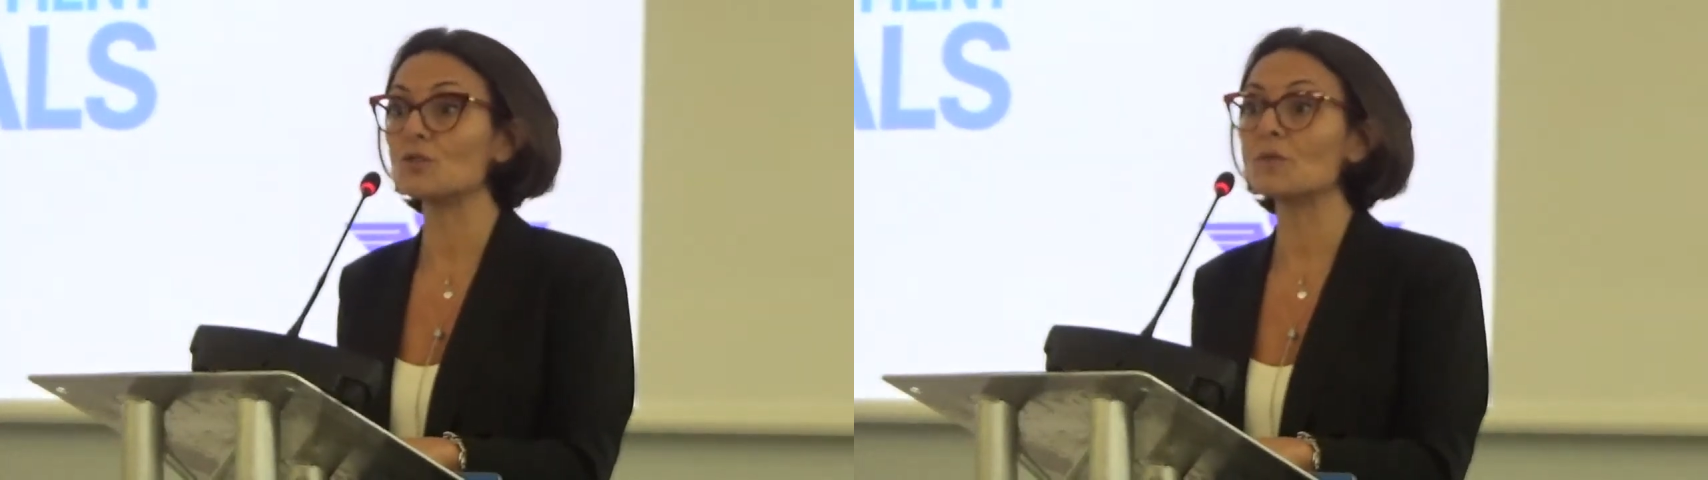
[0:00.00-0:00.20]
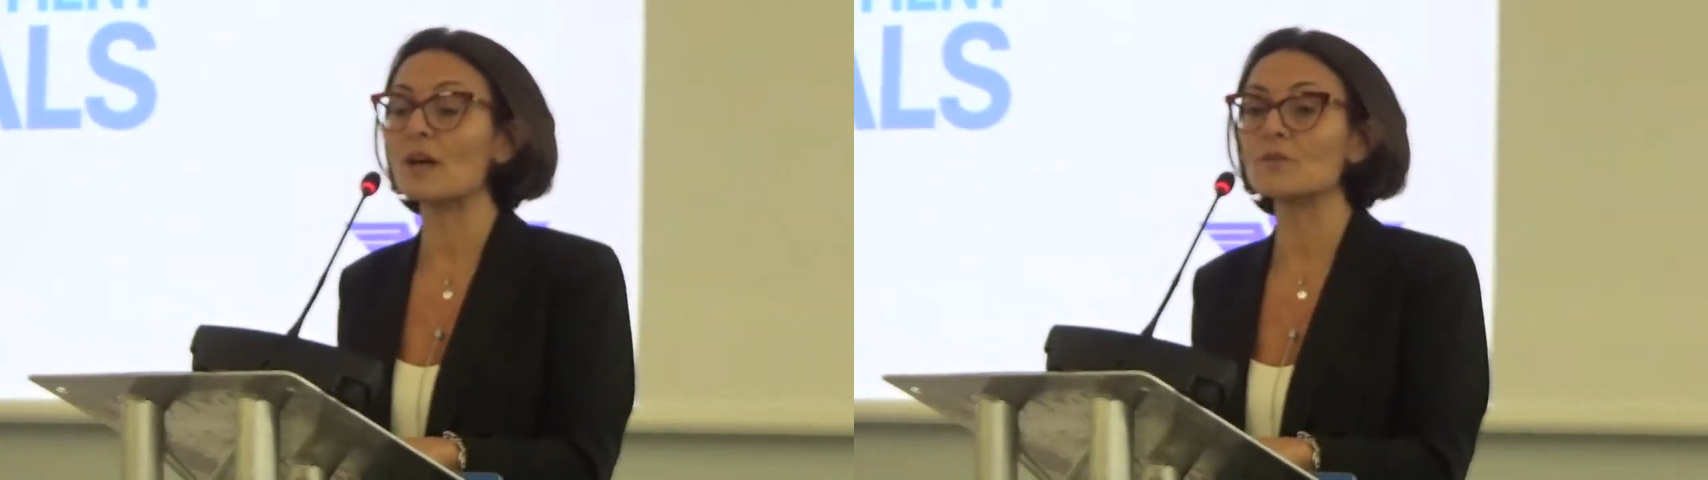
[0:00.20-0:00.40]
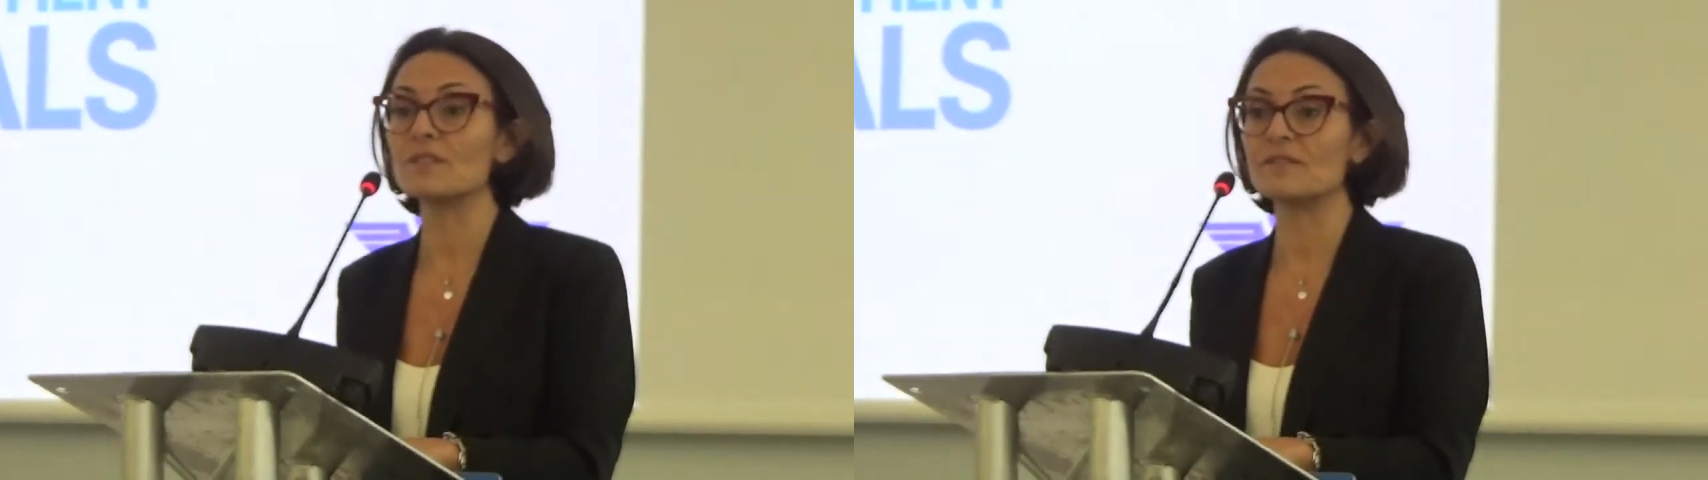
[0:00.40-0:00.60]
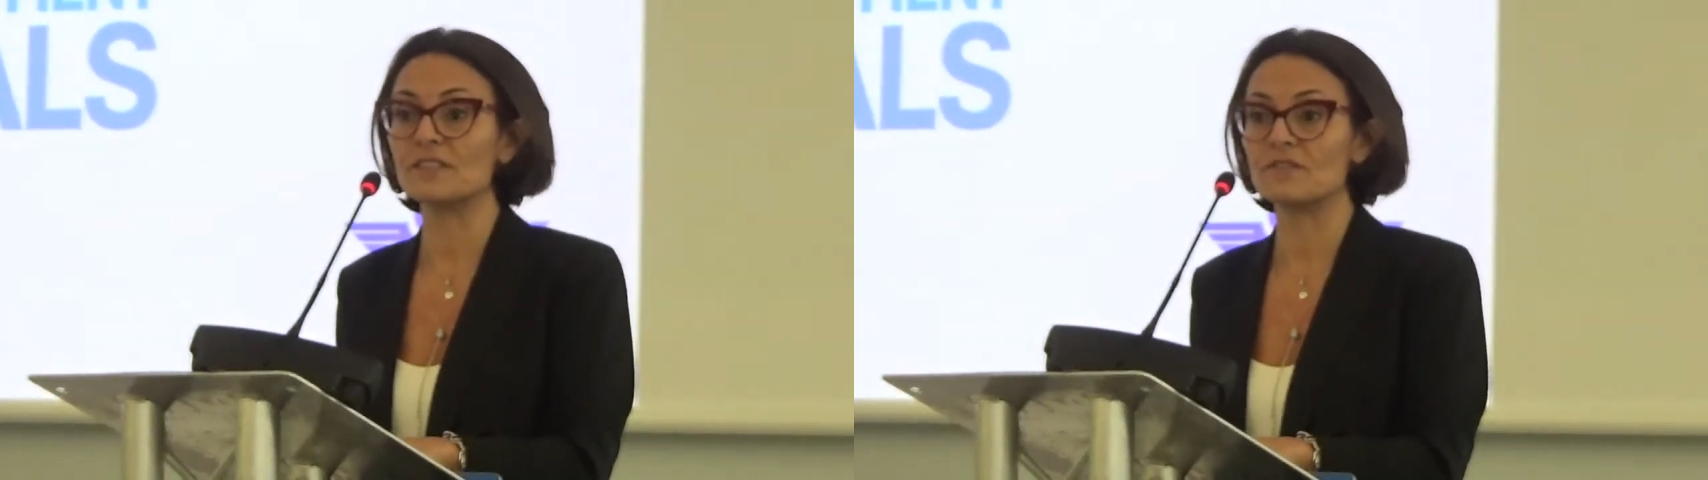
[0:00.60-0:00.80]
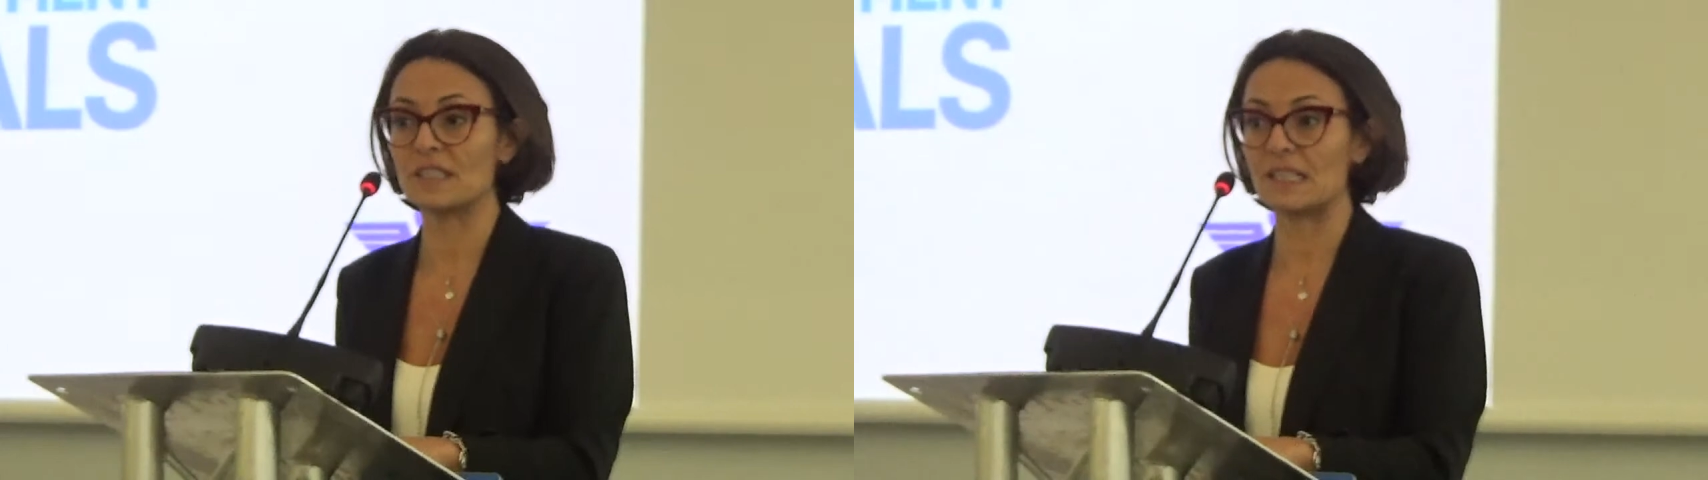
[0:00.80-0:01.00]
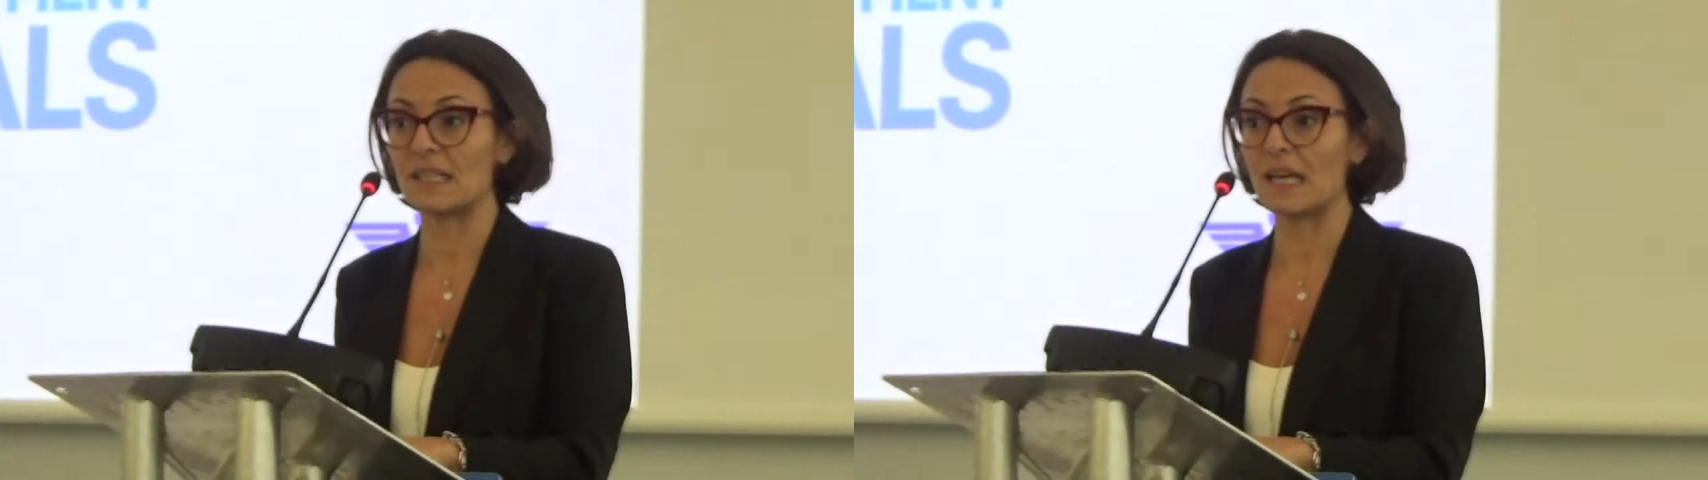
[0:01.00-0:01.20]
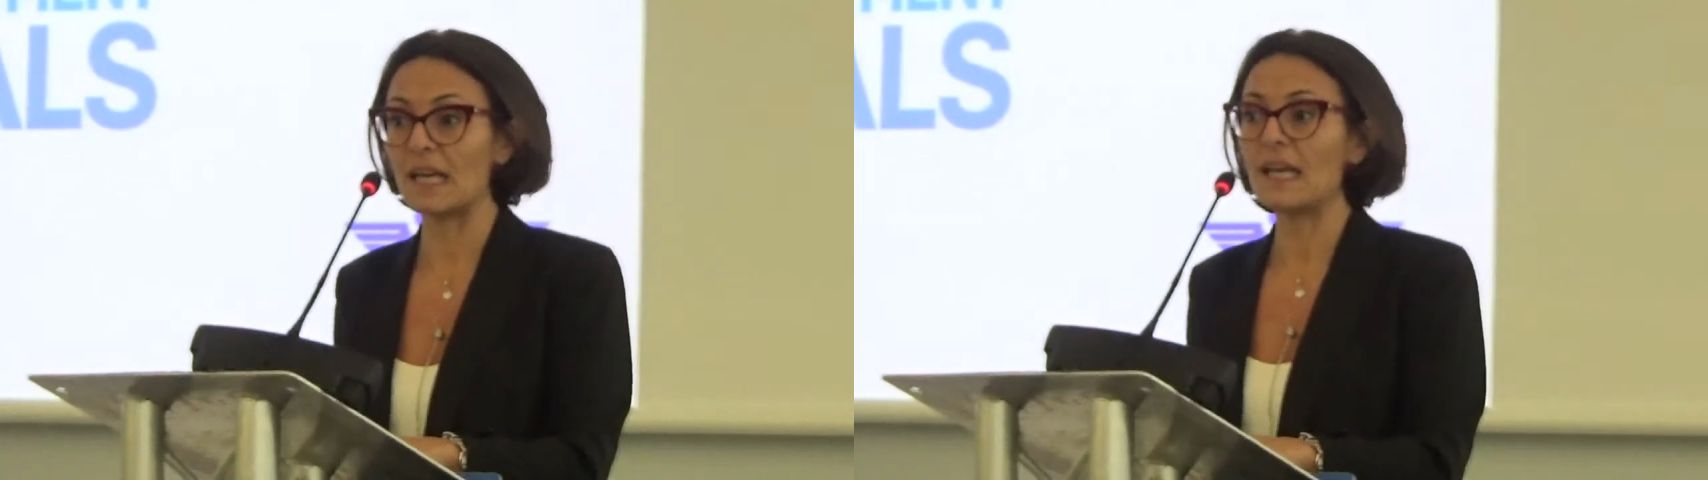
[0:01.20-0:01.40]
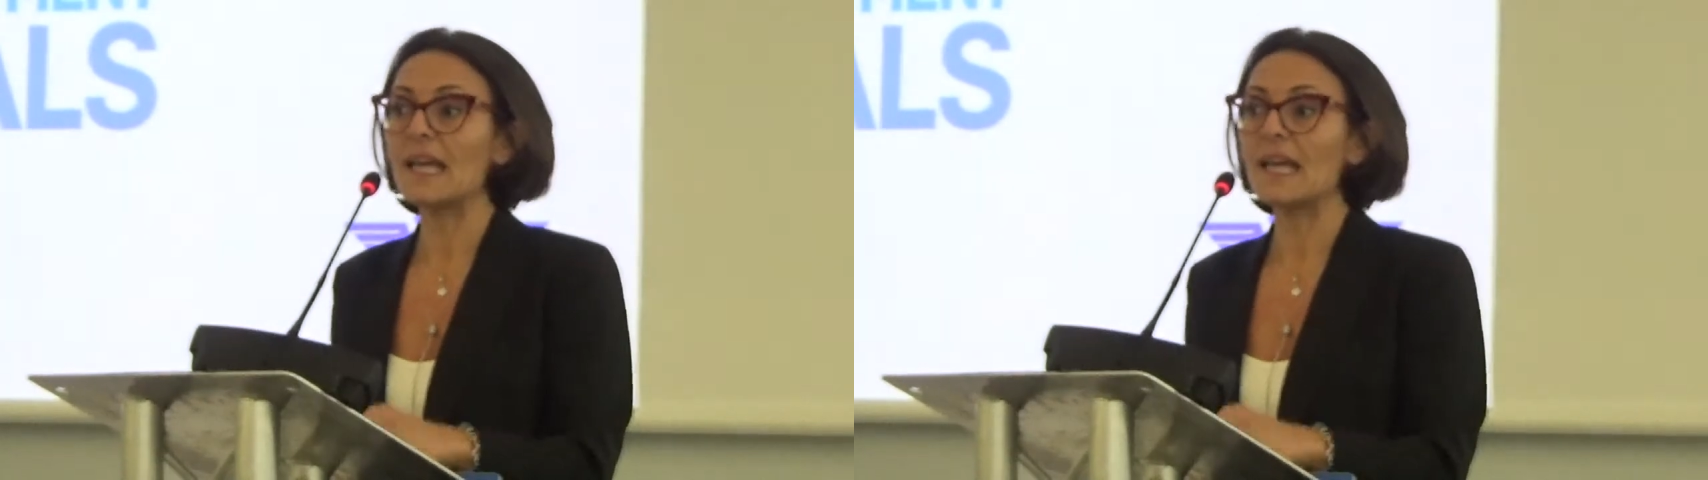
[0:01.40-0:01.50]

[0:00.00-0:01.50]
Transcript: 2015,